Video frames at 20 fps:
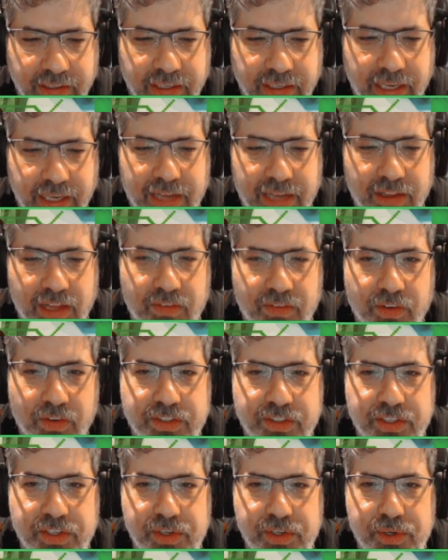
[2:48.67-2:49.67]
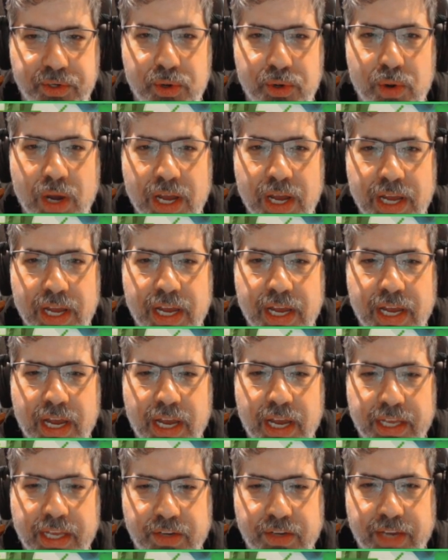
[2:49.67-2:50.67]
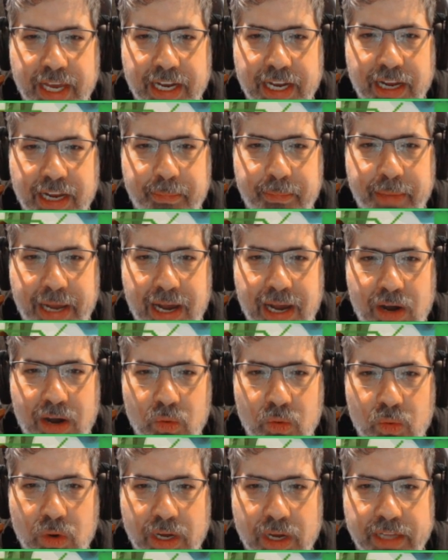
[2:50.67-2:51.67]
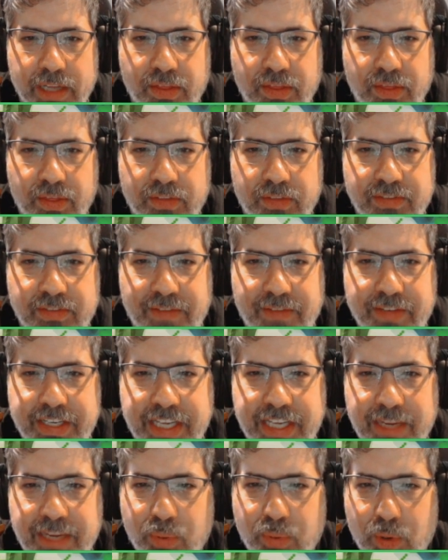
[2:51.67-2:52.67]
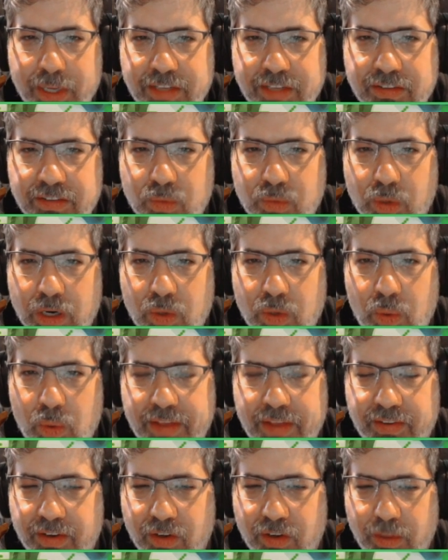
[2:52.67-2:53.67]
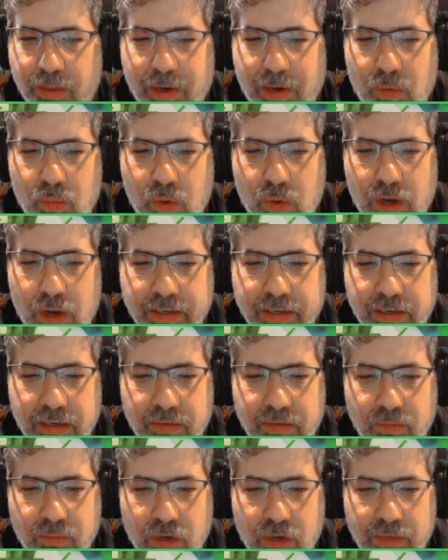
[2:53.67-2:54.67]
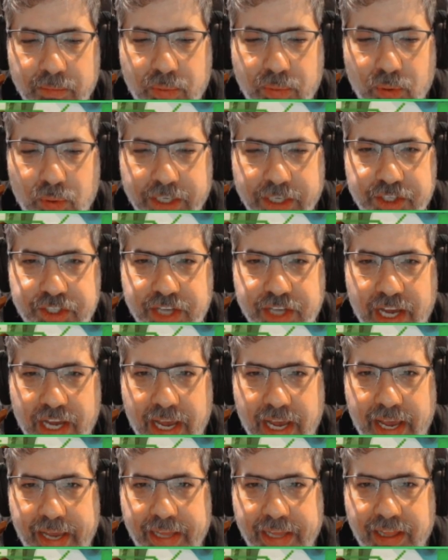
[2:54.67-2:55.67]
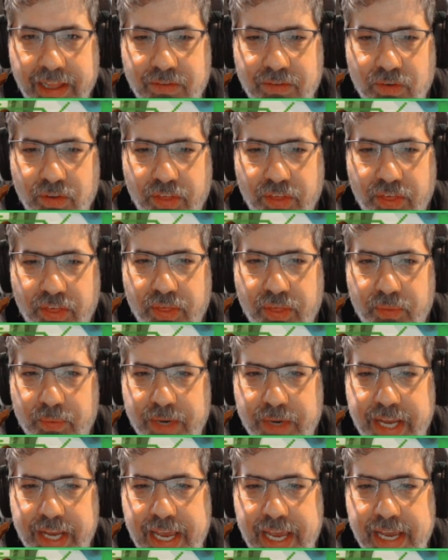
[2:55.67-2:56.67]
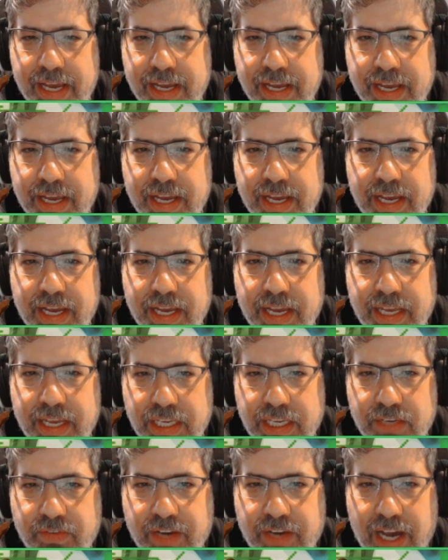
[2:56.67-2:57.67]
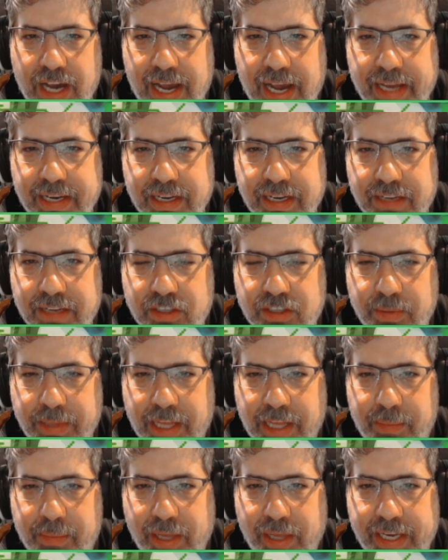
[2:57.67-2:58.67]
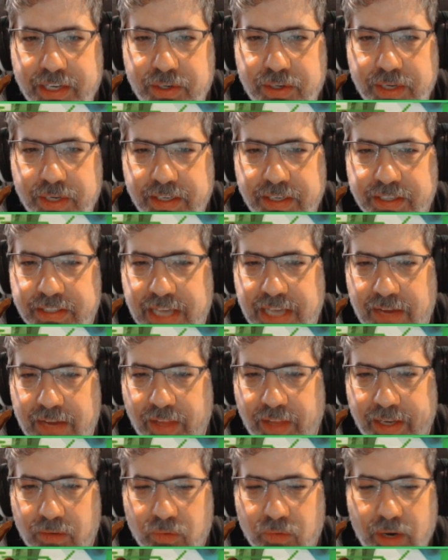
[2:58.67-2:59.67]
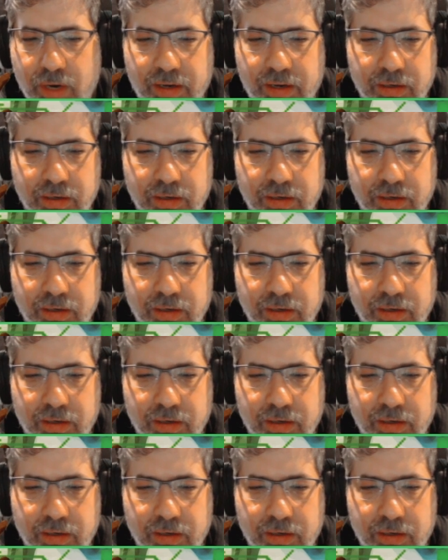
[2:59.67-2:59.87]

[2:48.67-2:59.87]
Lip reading: At level 2, you get about, 17 points to work with, so you're only about one point shy. At level 3, you've got, assuming they play into it, you just have like right on